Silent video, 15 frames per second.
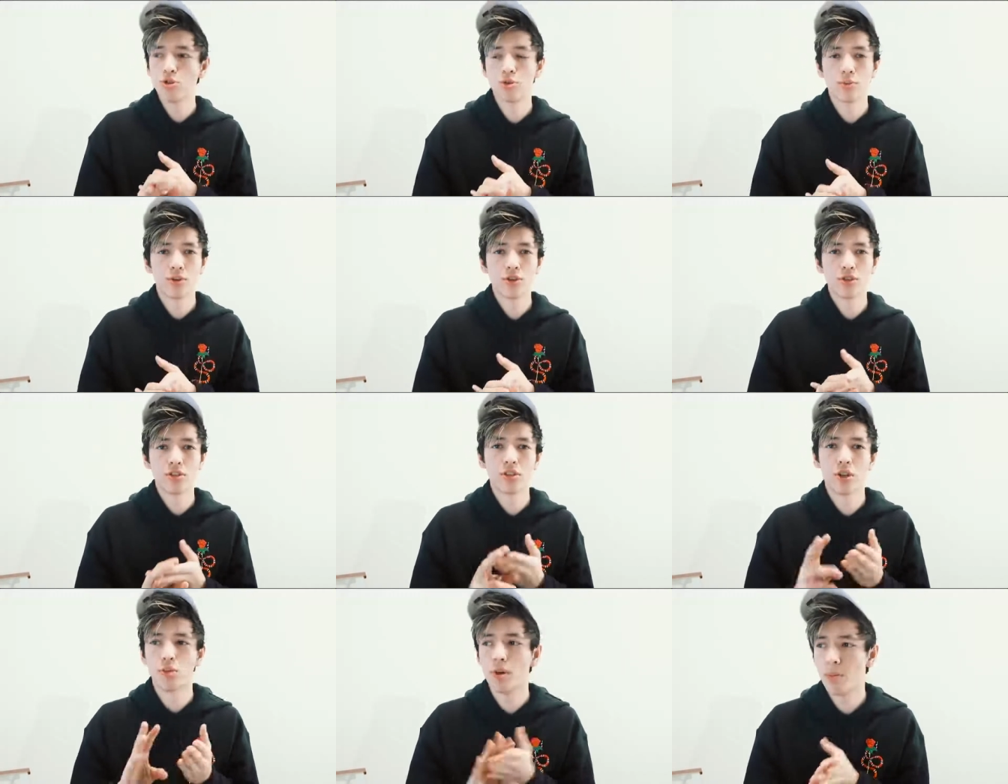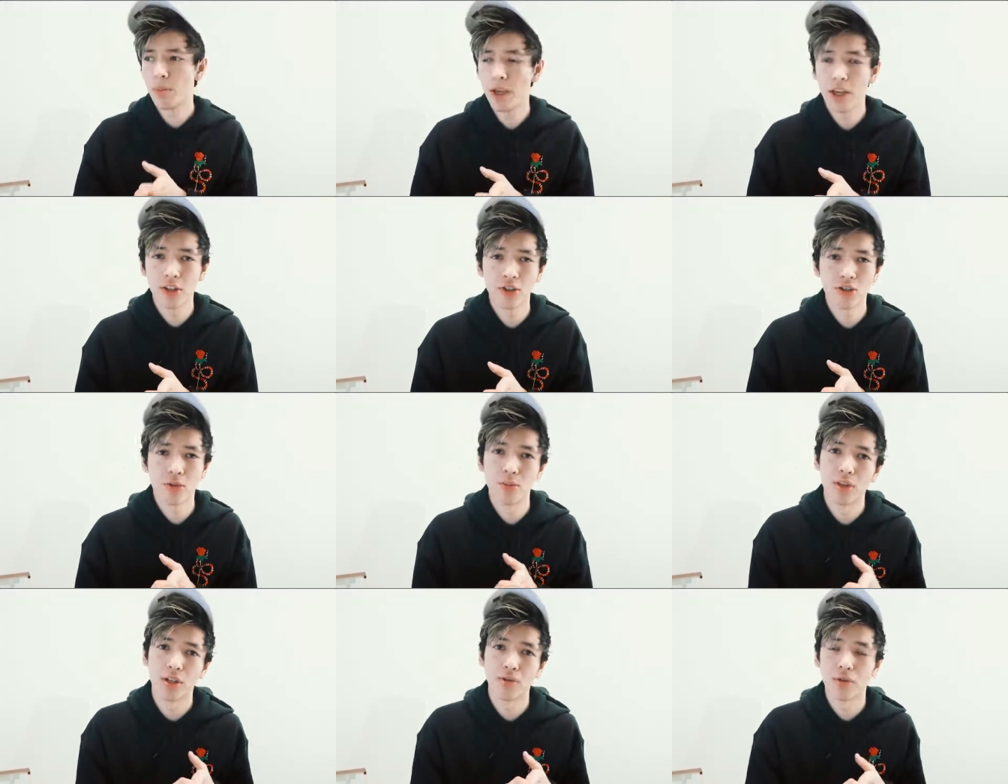who's purchasing, what pages are
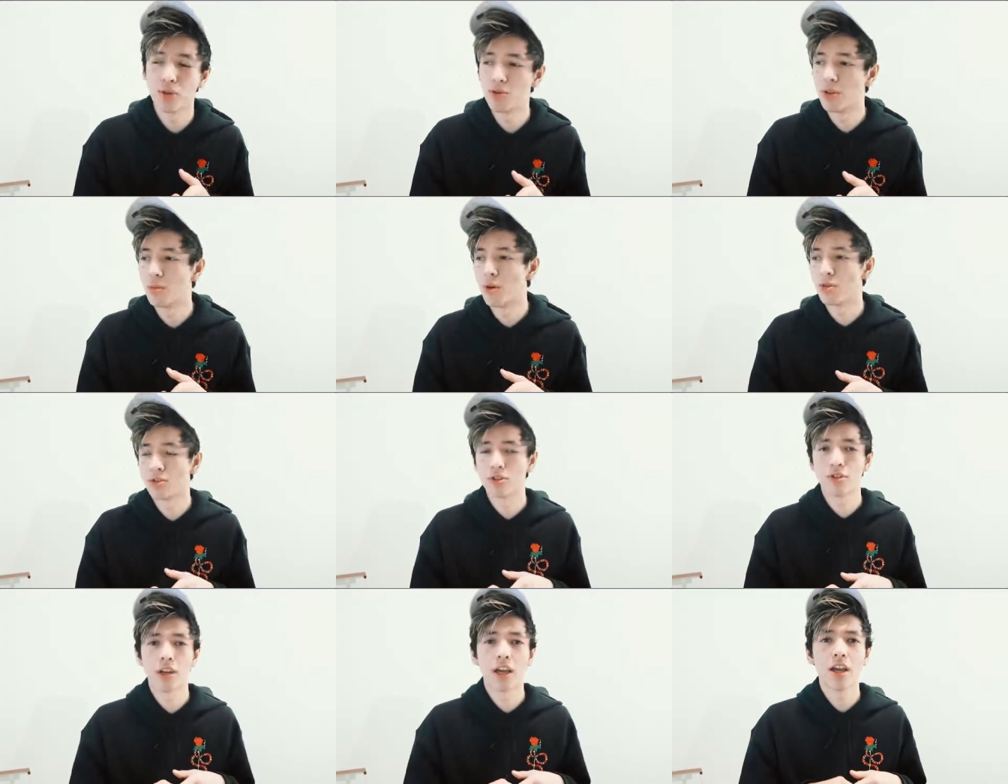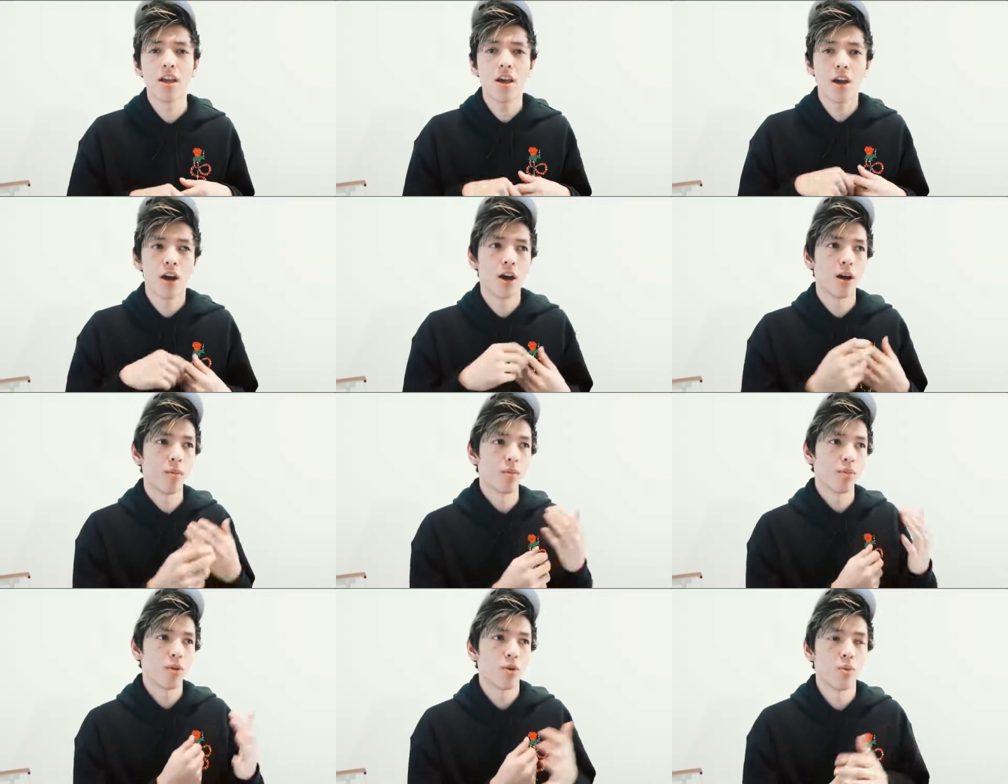being viewed the most, okay?
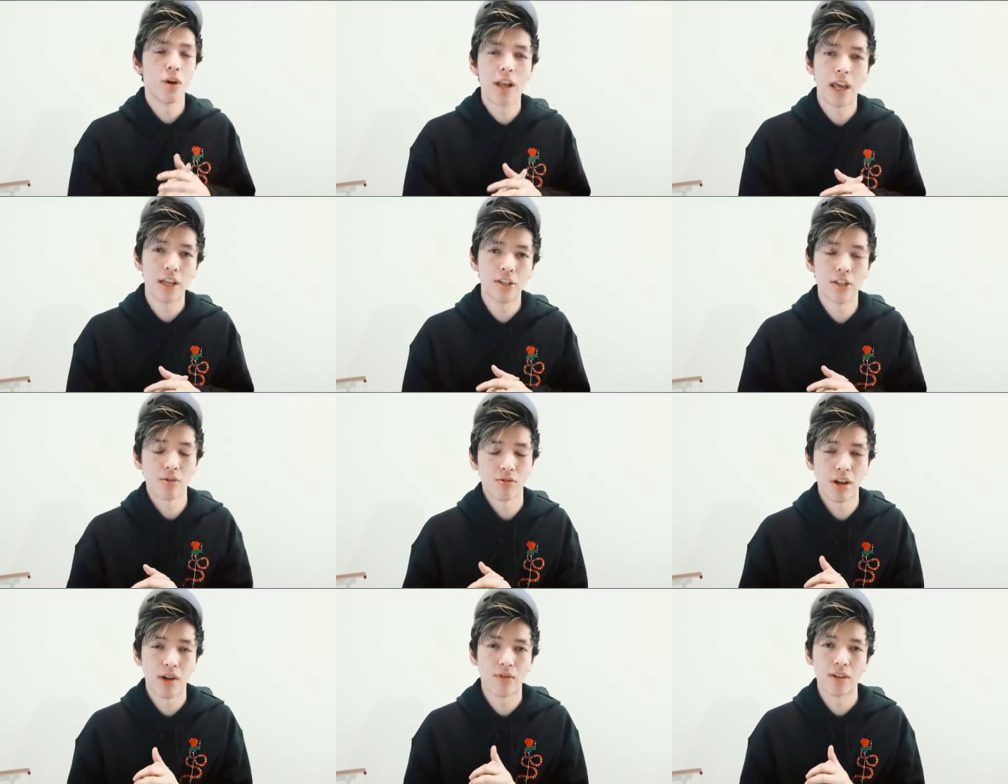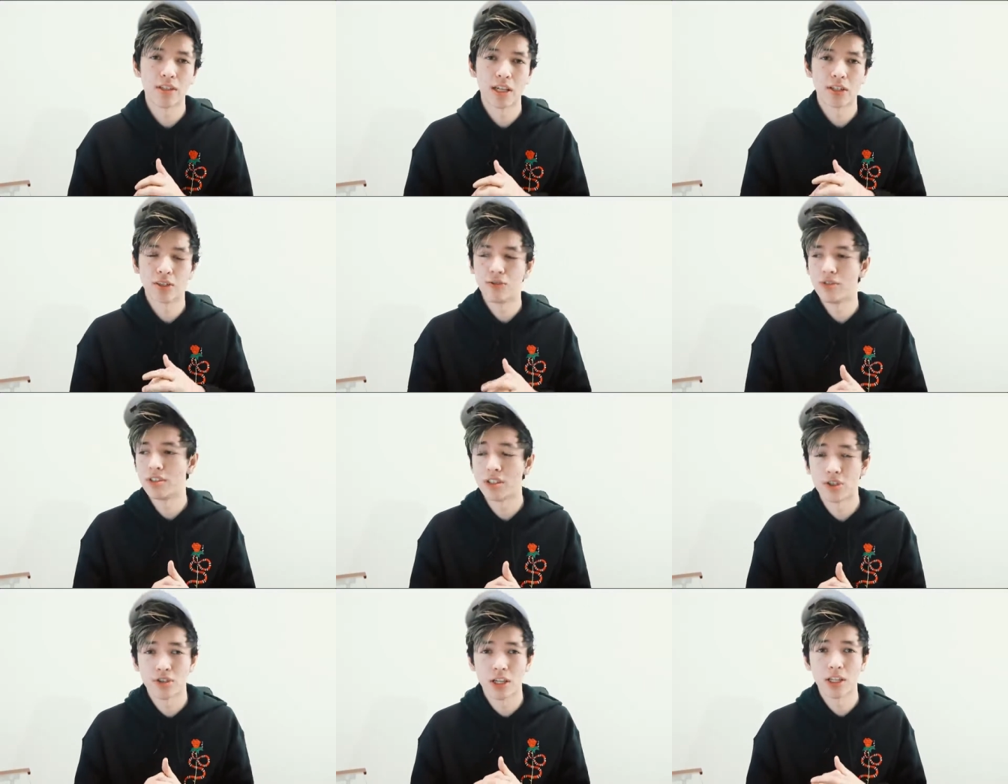Um, what age demographic is actually
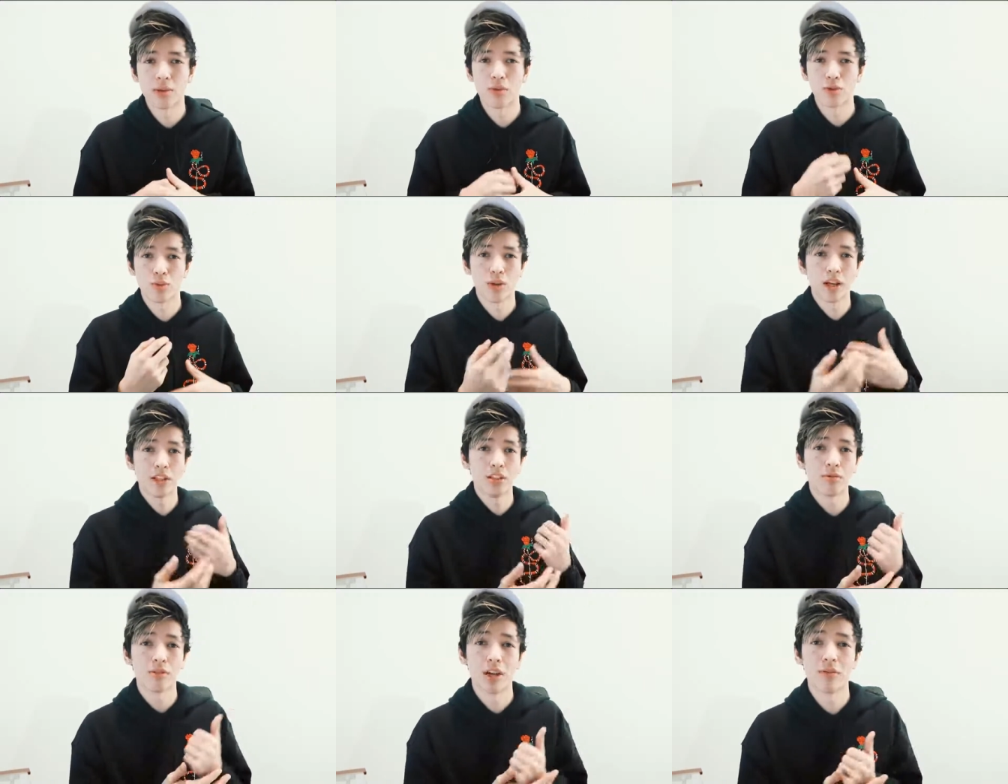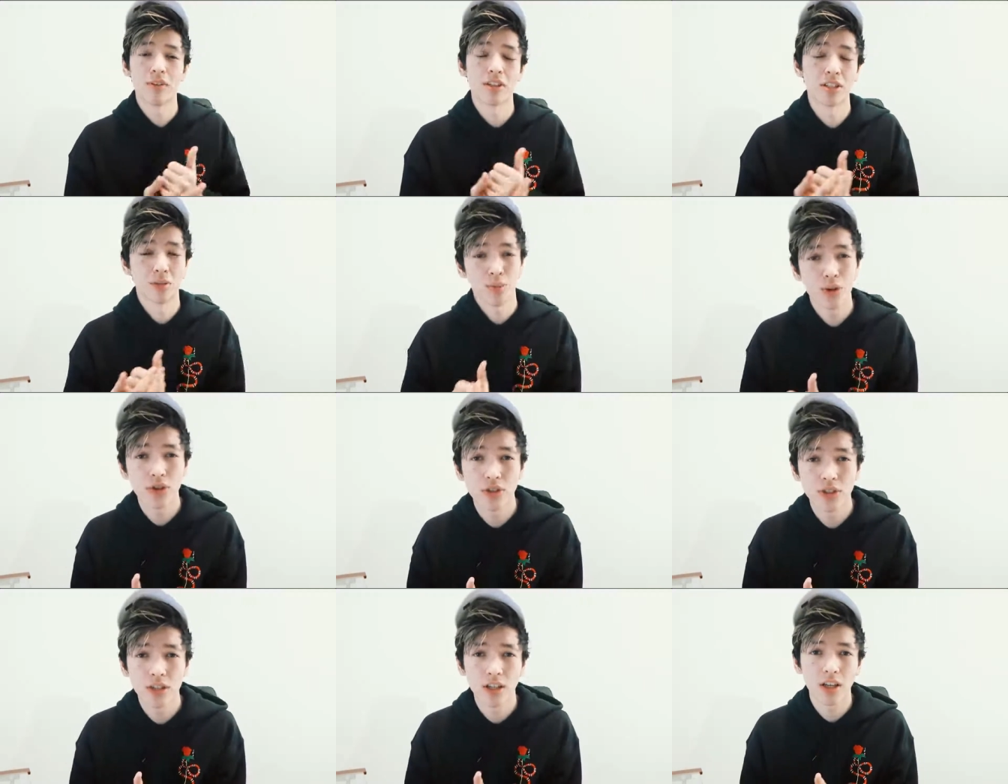visiting your site the most, what age demographic is
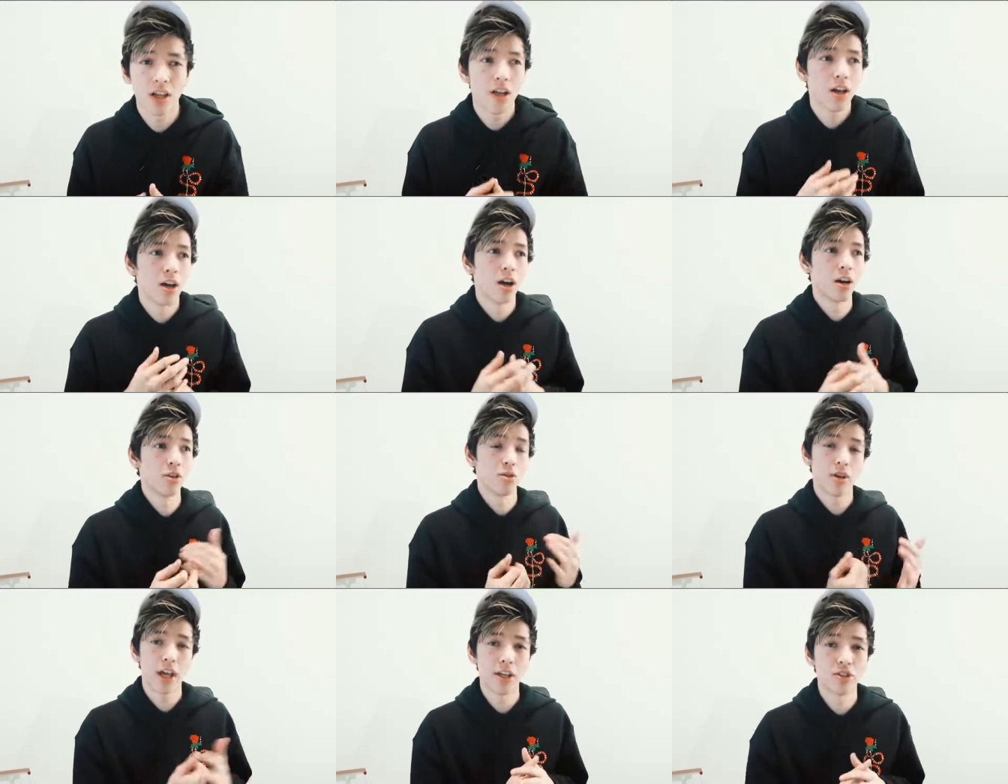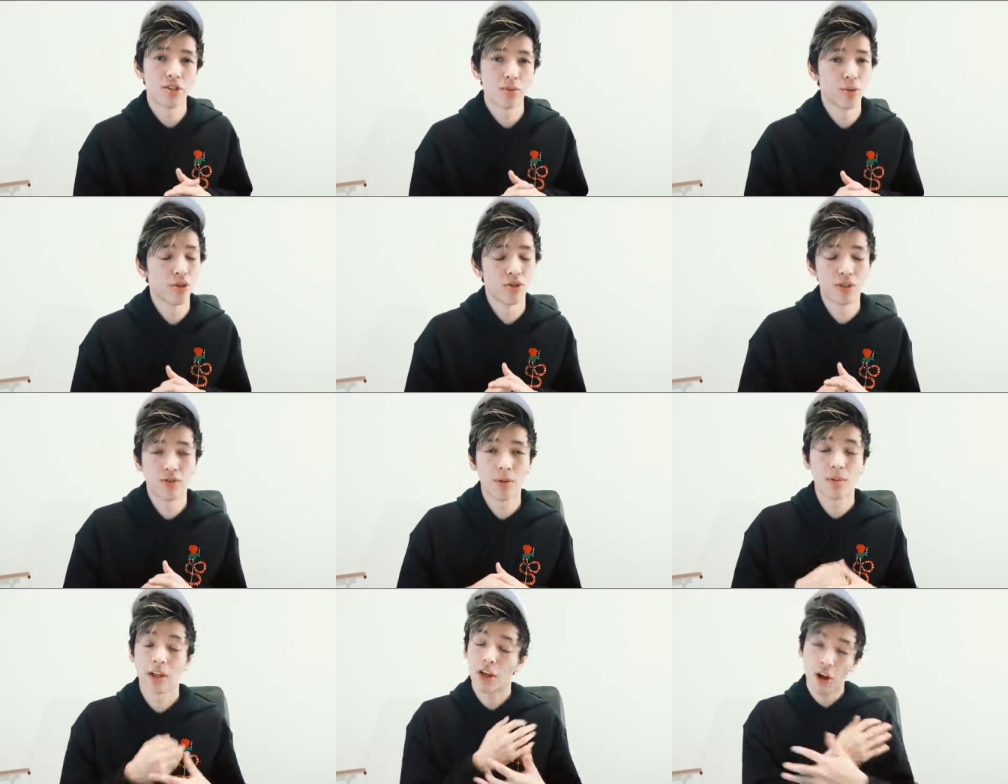purchasing, uh, locations are purchasing
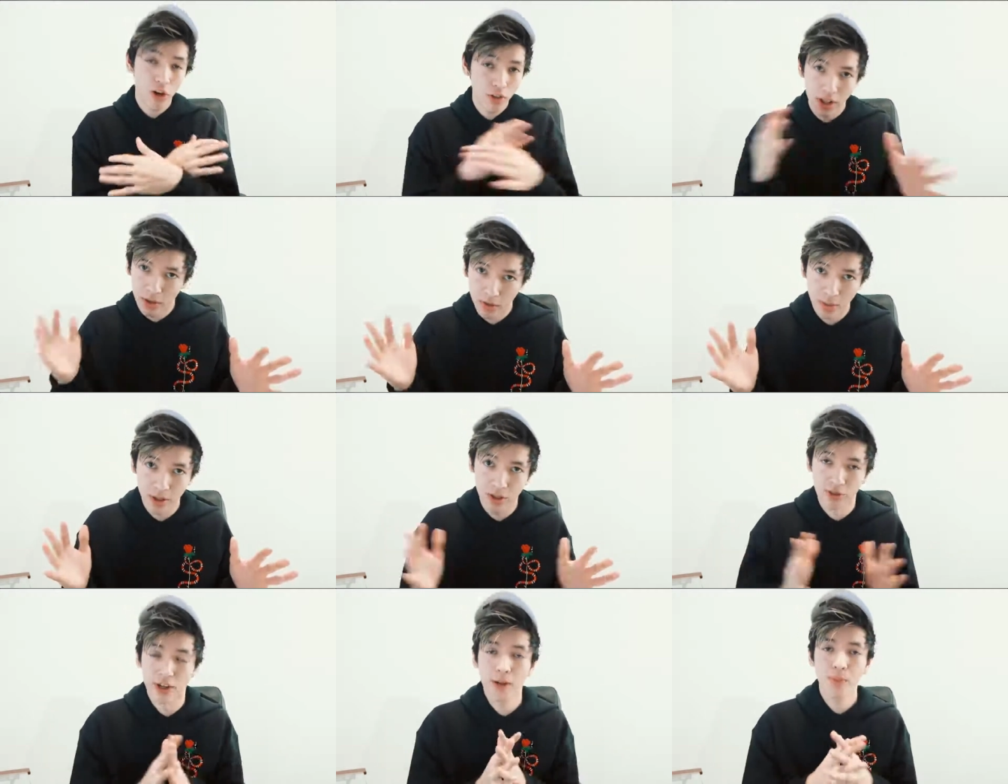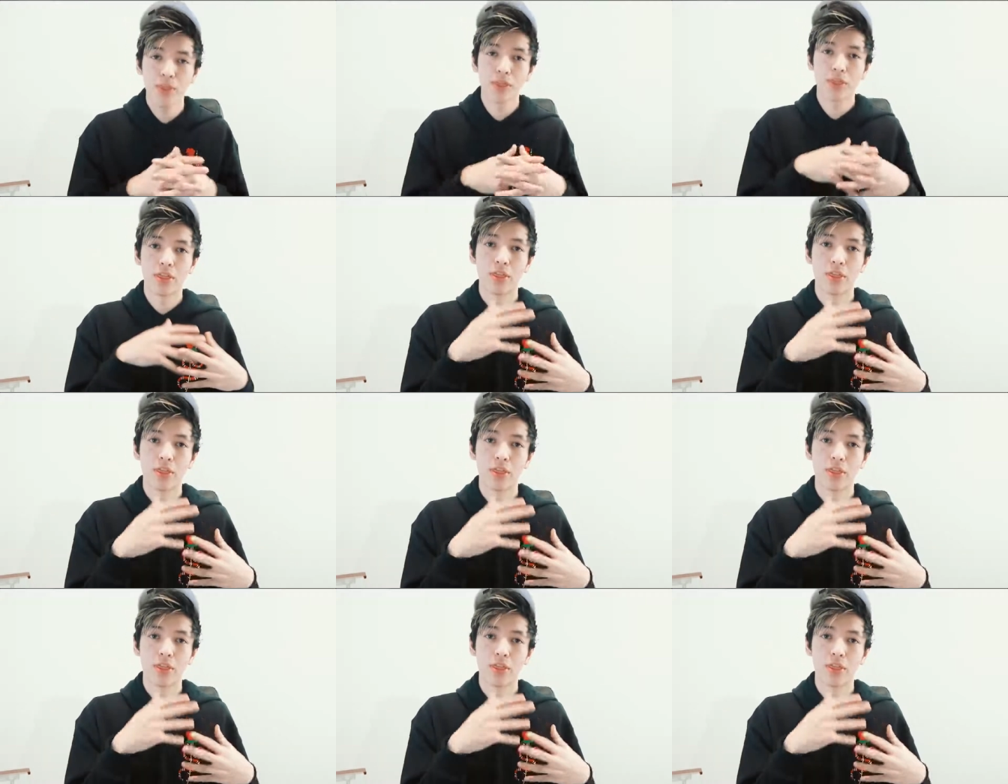from, like all that information, right?